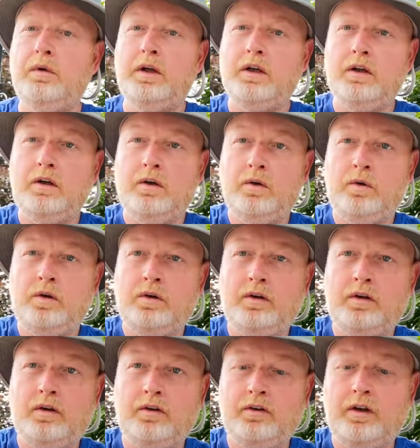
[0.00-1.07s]
There we go.
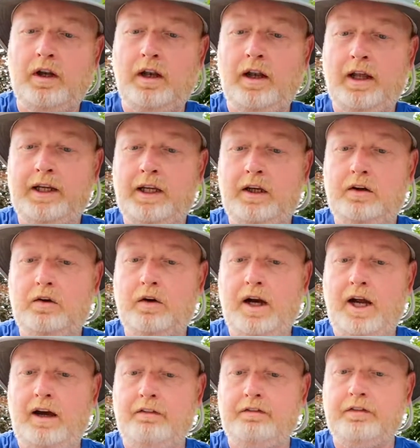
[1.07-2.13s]
Let's see, Lucky
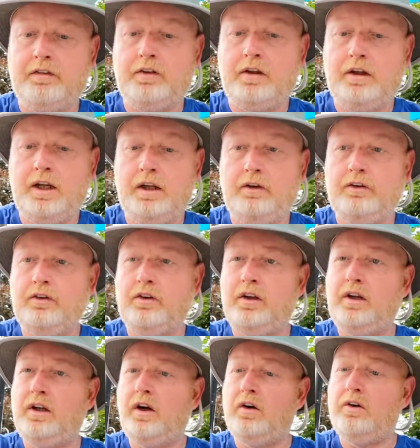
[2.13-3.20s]
Craft
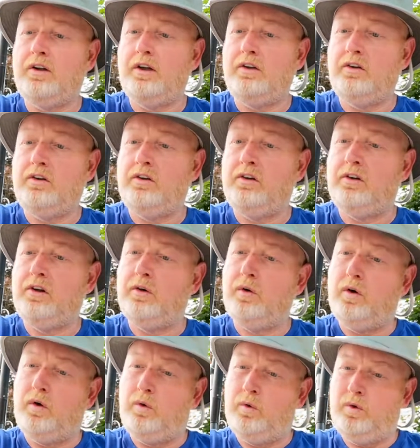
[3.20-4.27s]

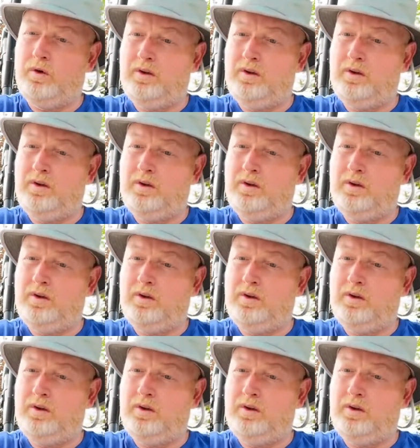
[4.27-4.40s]
LCRT0.